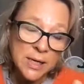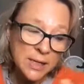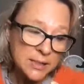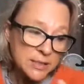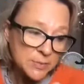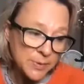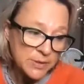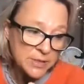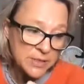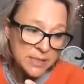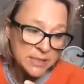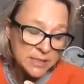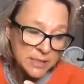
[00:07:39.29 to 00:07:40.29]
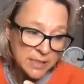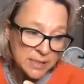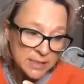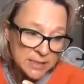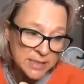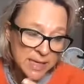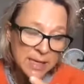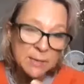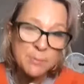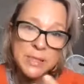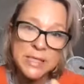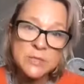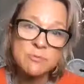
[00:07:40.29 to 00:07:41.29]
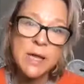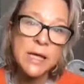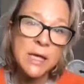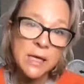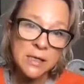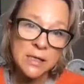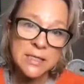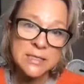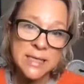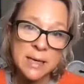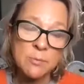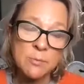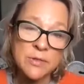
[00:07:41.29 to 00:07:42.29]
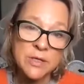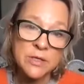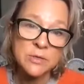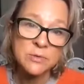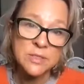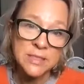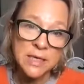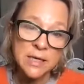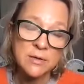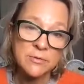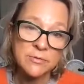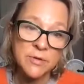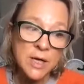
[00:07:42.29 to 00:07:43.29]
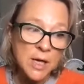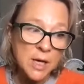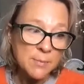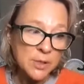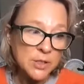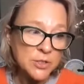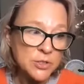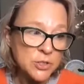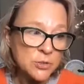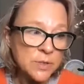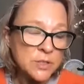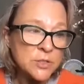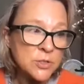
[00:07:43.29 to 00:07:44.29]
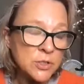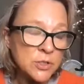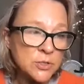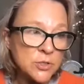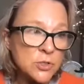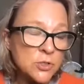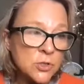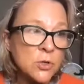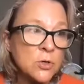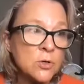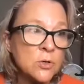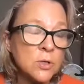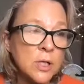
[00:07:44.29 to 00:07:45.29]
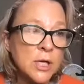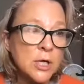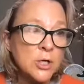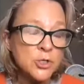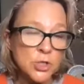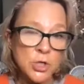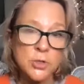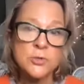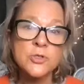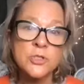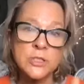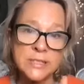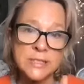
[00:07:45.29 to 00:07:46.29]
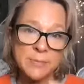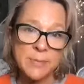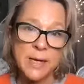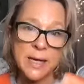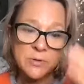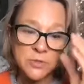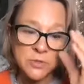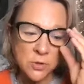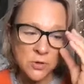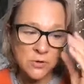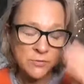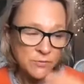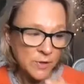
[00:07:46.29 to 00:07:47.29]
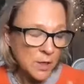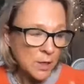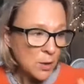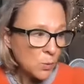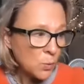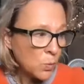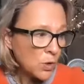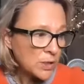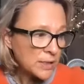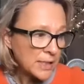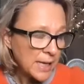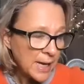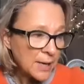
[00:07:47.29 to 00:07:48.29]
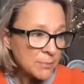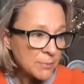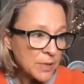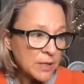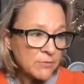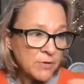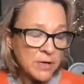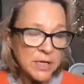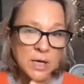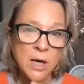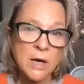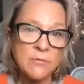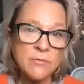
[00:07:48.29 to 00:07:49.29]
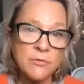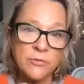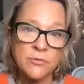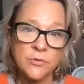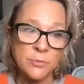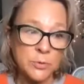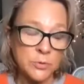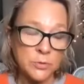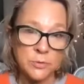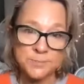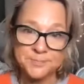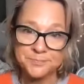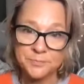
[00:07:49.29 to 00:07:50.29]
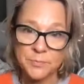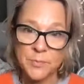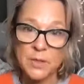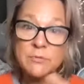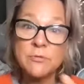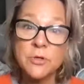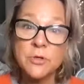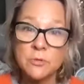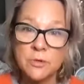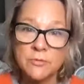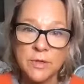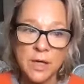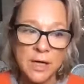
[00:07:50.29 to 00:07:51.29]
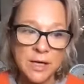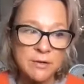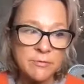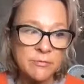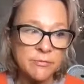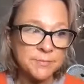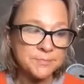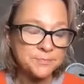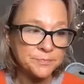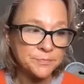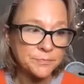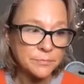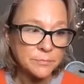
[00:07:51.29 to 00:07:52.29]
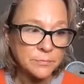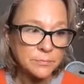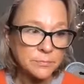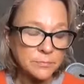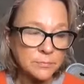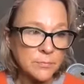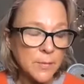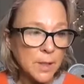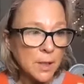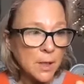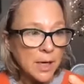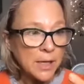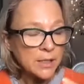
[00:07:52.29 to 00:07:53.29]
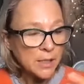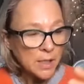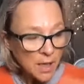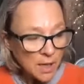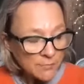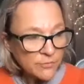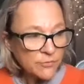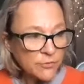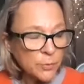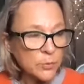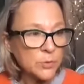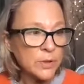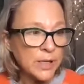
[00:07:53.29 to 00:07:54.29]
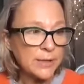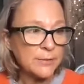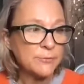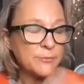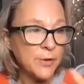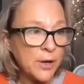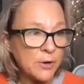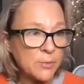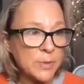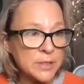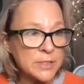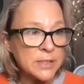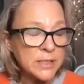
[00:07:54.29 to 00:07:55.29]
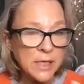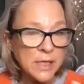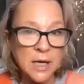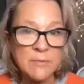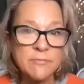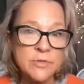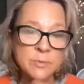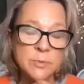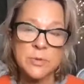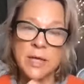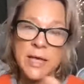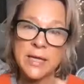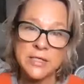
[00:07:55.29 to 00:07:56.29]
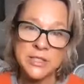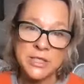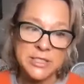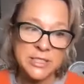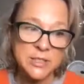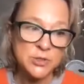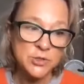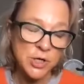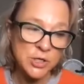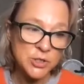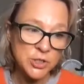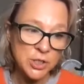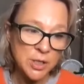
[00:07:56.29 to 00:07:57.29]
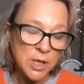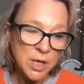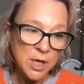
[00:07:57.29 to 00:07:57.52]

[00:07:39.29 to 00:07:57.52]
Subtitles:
And spirit is saying, please recognize that within yourself, because you as a soul chose to step out of what can be a very comfortable view of life, and a comfortable environment, and a comfortable energetic structure.